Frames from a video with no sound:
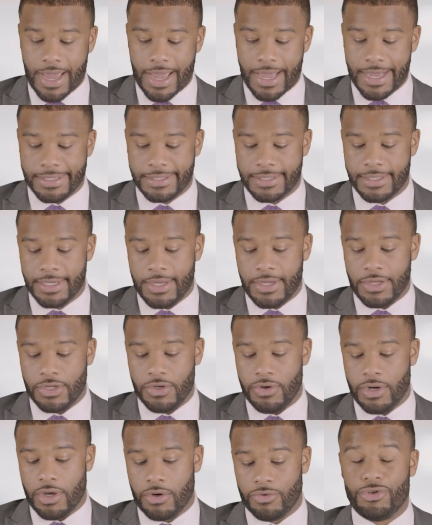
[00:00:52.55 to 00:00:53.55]
ask,
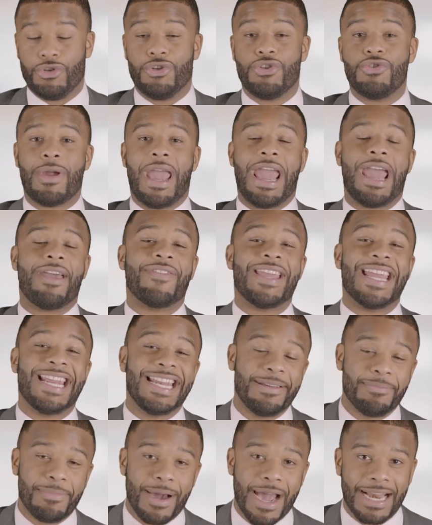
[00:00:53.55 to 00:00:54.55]
do you have
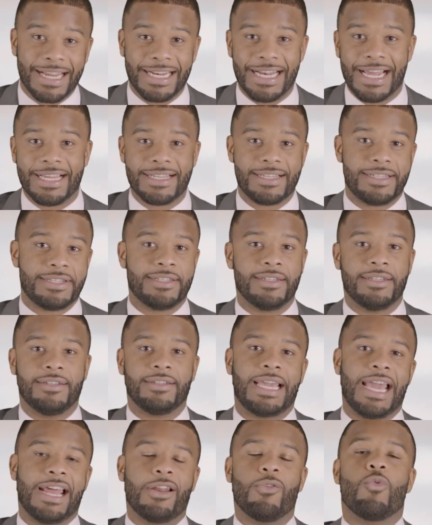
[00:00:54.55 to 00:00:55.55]
anybody that's
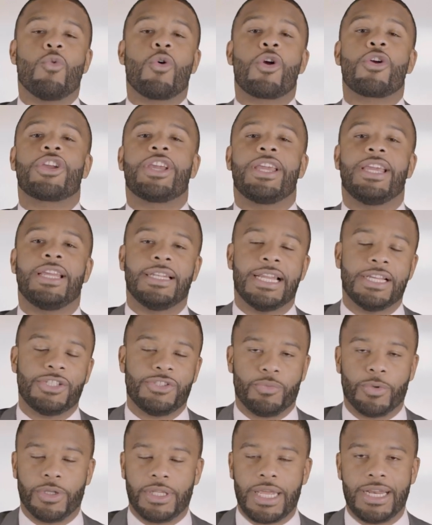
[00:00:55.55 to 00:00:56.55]
kind of working
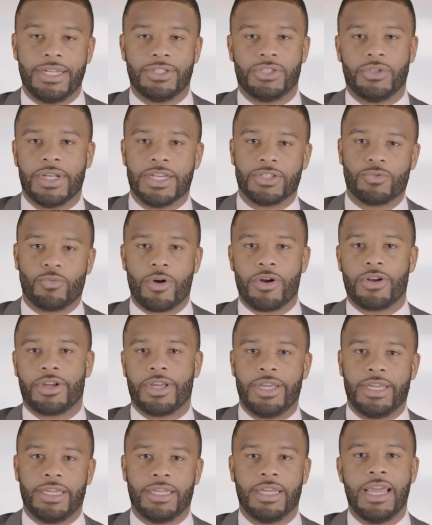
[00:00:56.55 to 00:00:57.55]
that you're related to that's
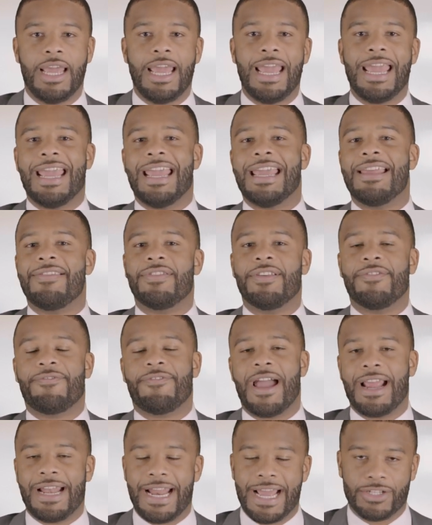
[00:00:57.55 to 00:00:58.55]
working in the
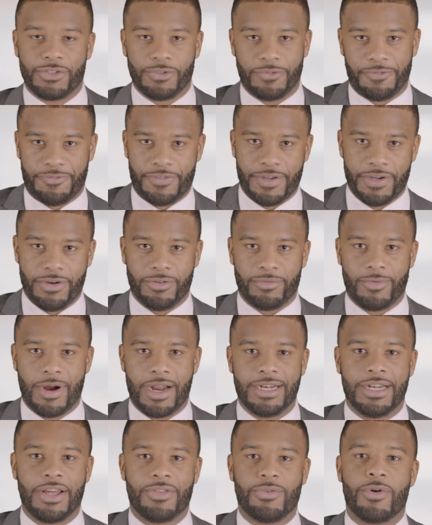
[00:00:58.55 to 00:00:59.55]
financial field,
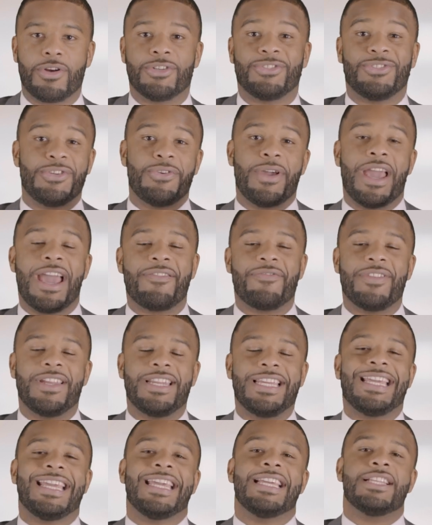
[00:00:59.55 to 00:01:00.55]
right? In other words, do you have
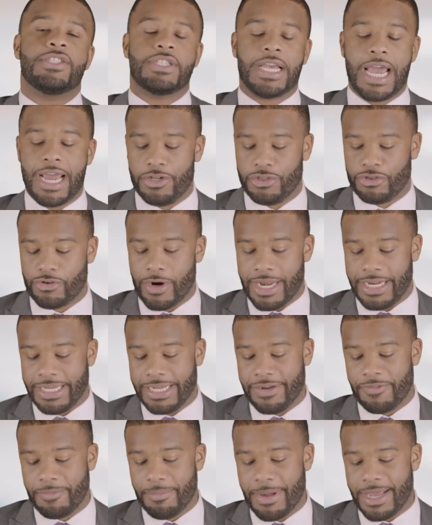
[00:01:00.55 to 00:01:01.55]
any insider trading
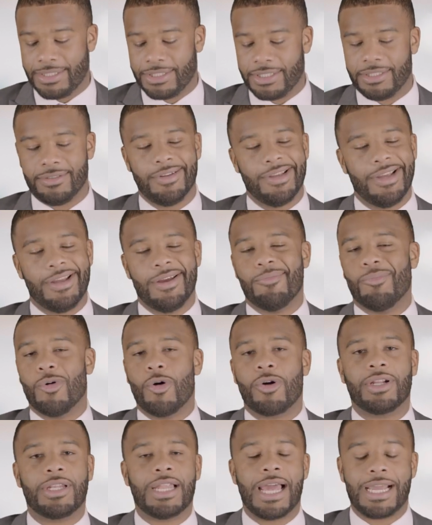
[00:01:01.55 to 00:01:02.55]
information?
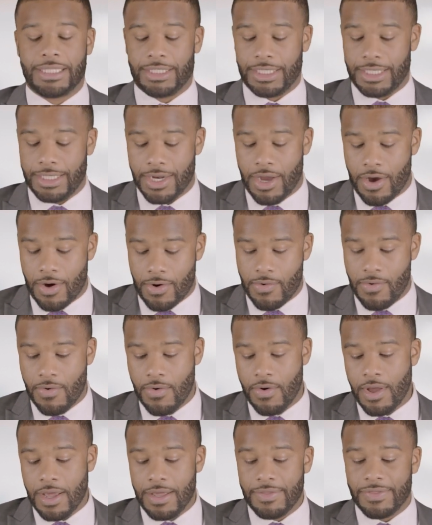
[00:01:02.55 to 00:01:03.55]
More than likely,
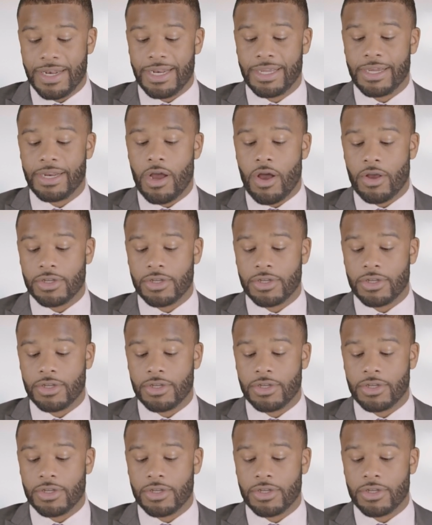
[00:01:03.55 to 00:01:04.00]
no. Then they're going to